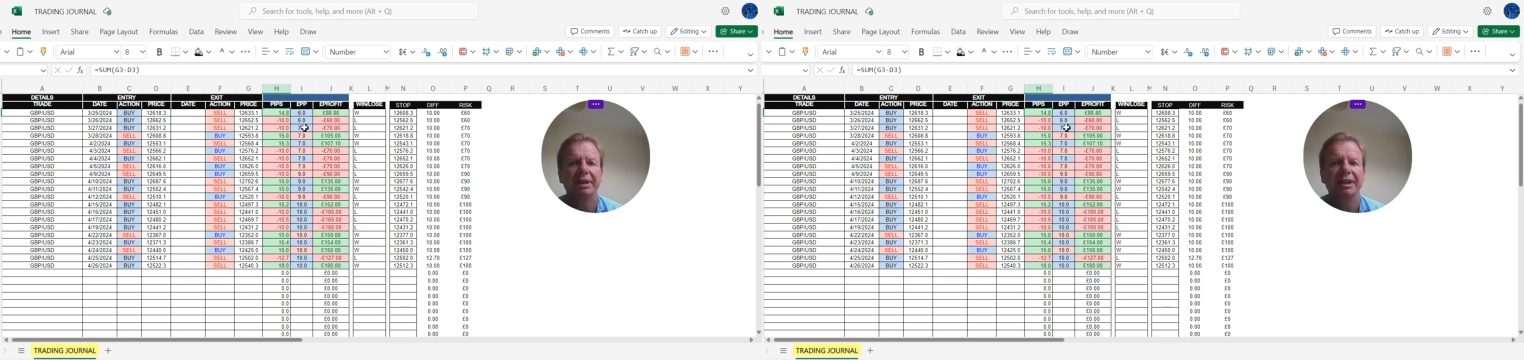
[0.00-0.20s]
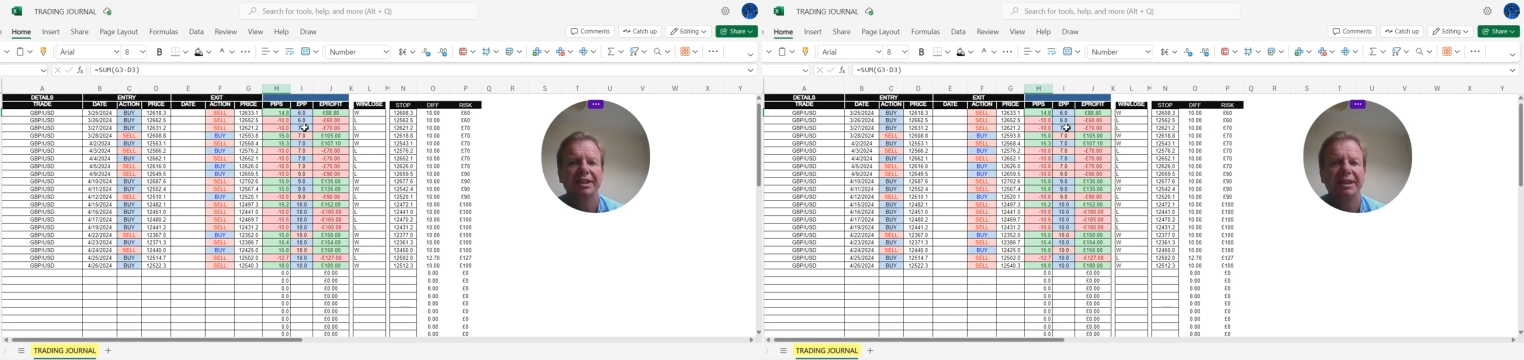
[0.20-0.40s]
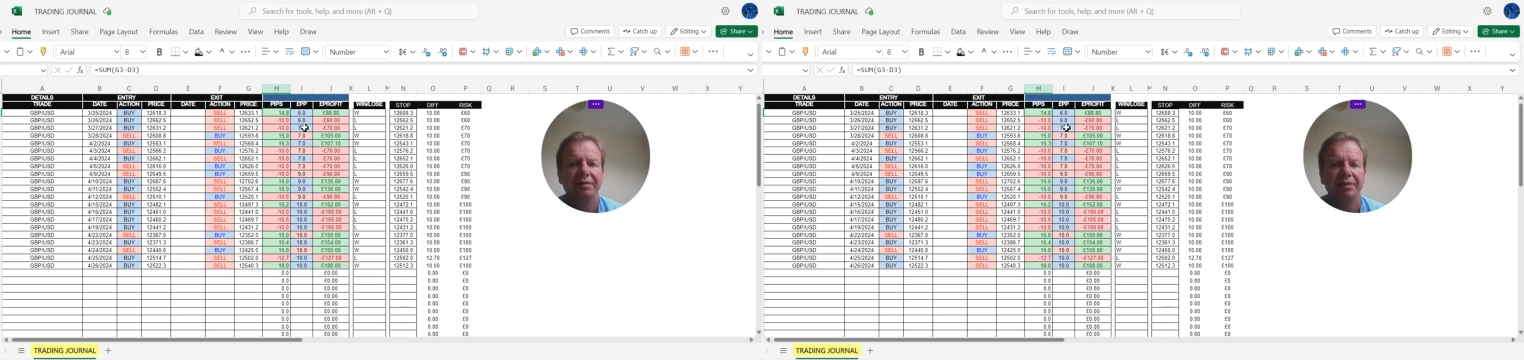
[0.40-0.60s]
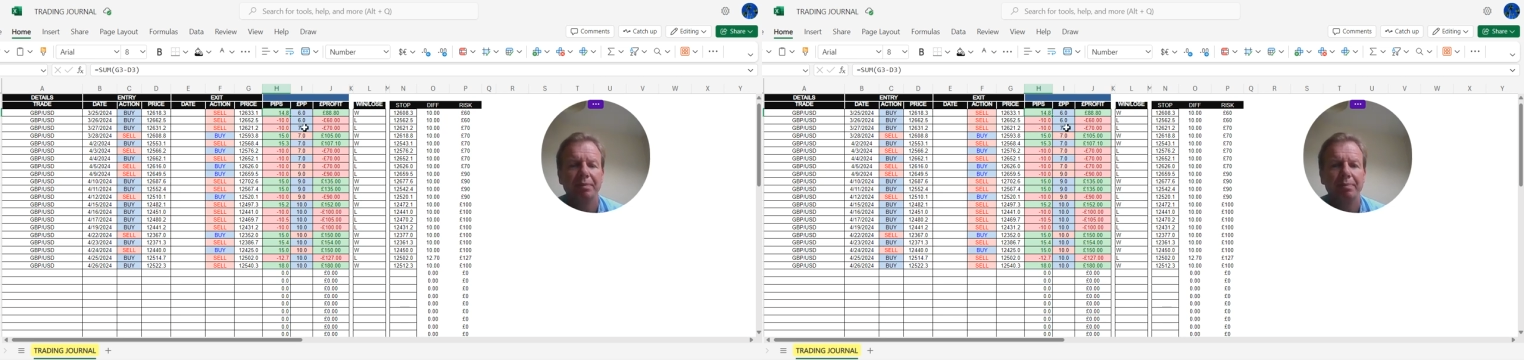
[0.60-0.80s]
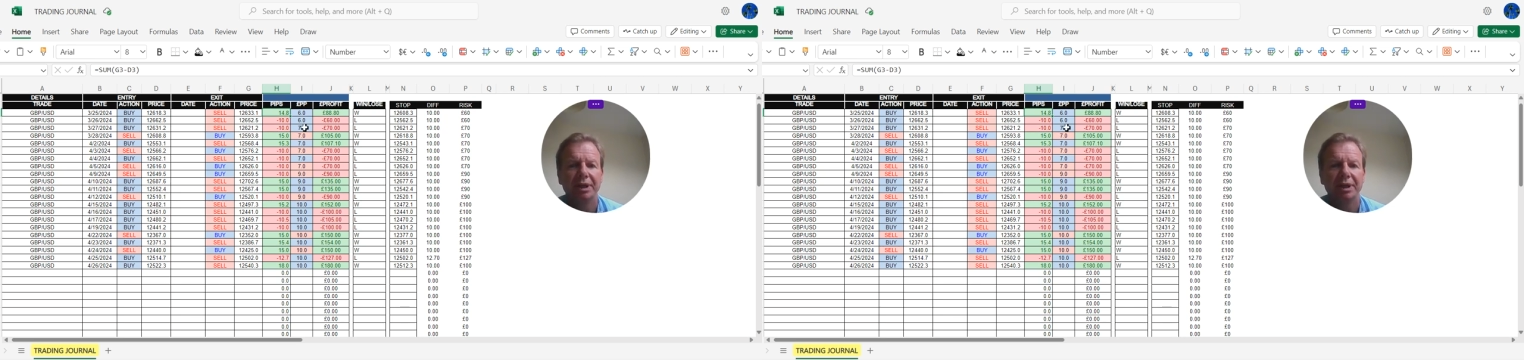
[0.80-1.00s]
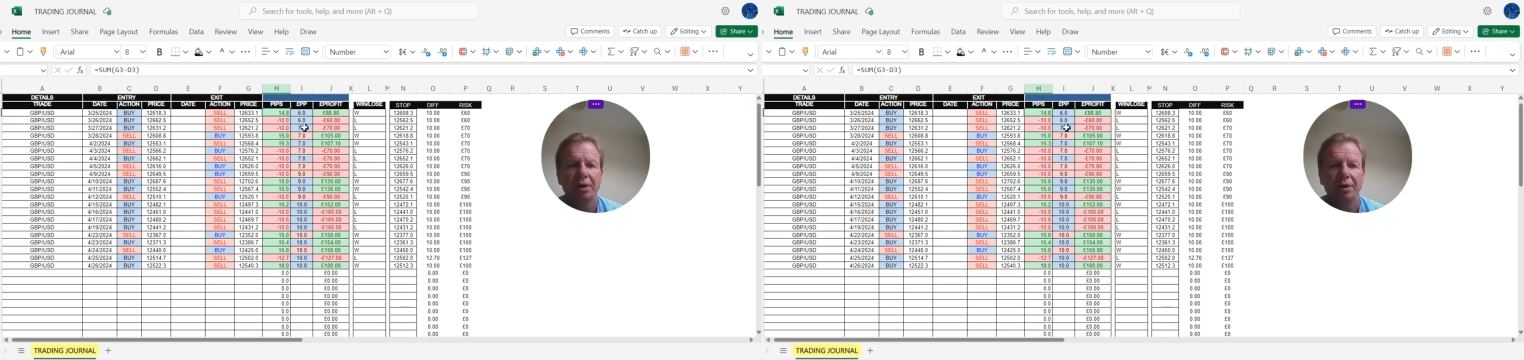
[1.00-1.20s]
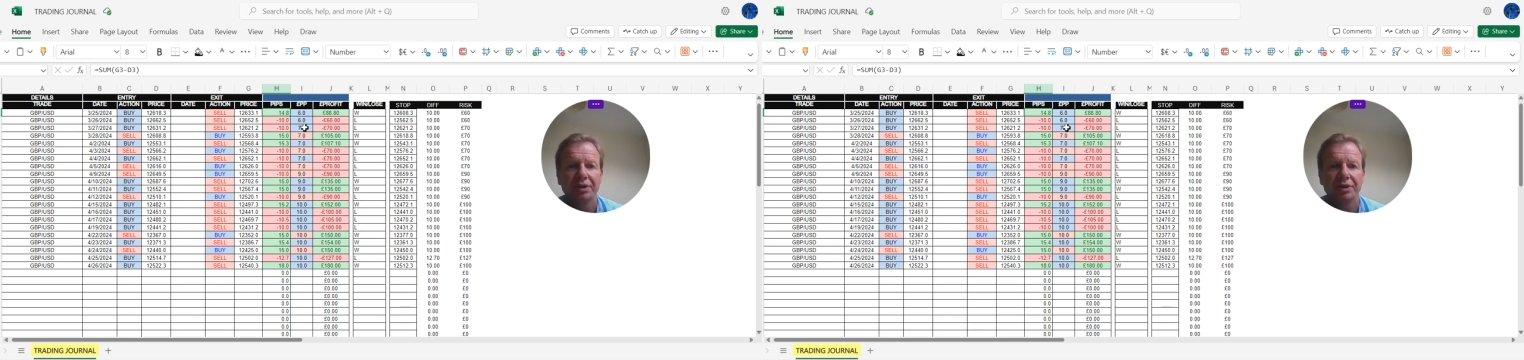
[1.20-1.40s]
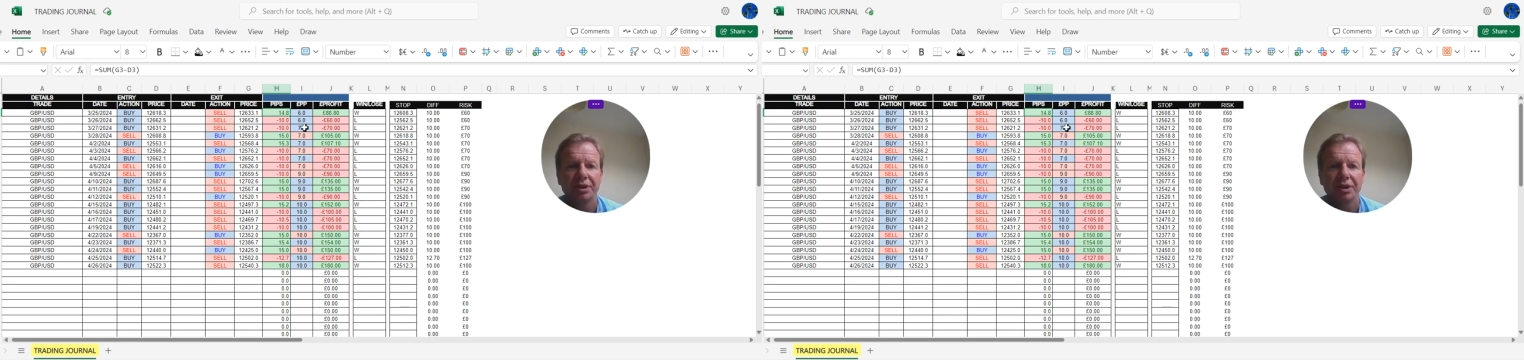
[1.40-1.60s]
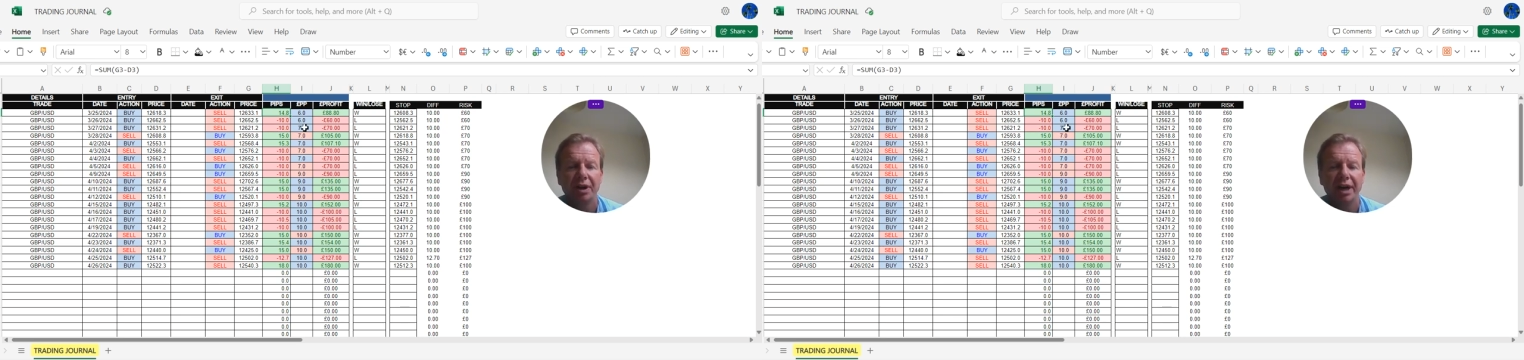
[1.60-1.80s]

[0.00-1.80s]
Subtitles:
a bit different because